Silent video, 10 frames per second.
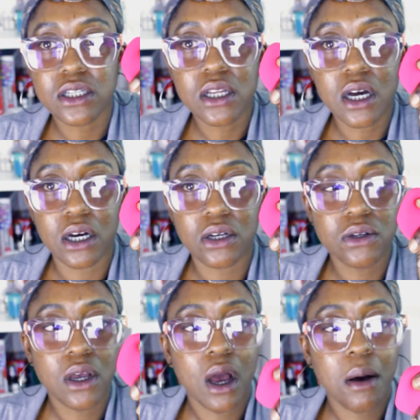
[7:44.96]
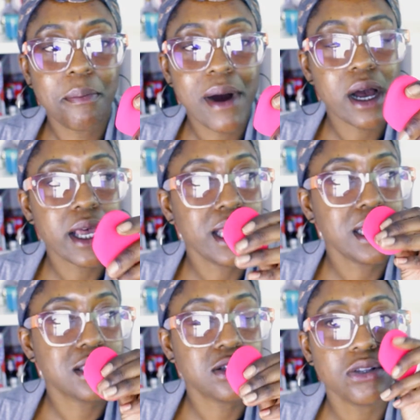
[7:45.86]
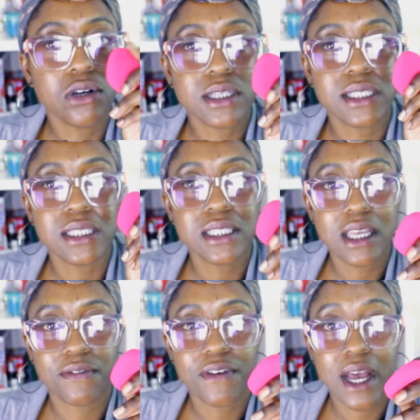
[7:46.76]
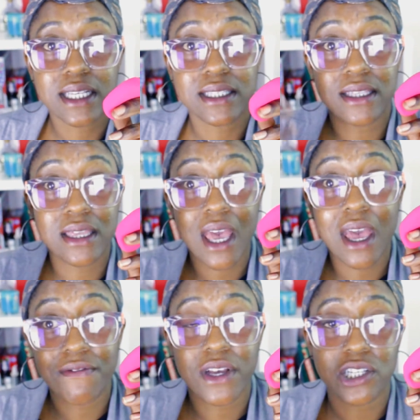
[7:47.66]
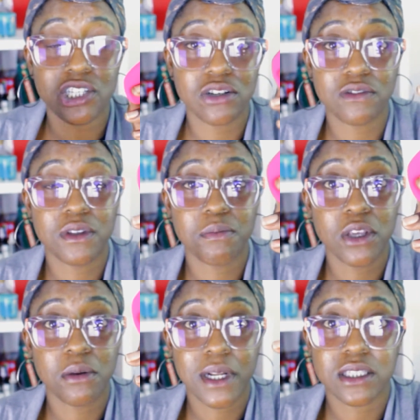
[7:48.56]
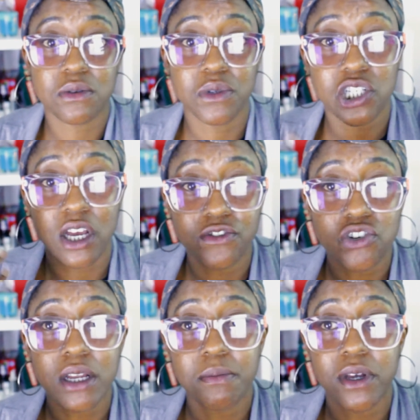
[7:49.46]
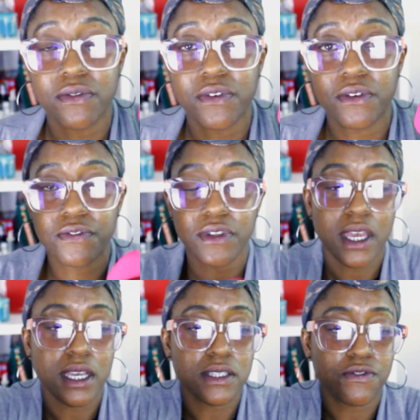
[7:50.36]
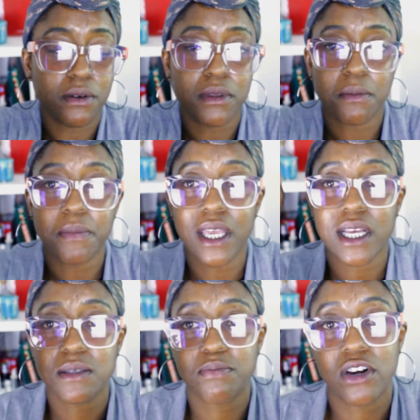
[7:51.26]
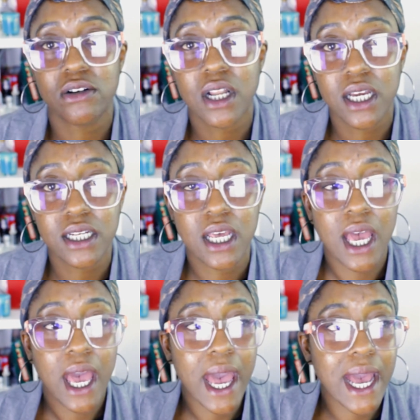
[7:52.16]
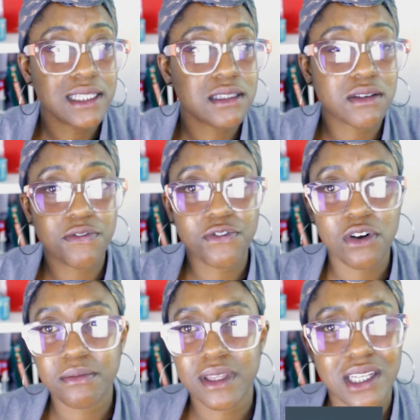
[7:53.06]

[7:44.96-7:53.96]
No, but it is not as stiff as their version of the Beauty Blender, which I've tried both of theirs, from the PS Pro line and from their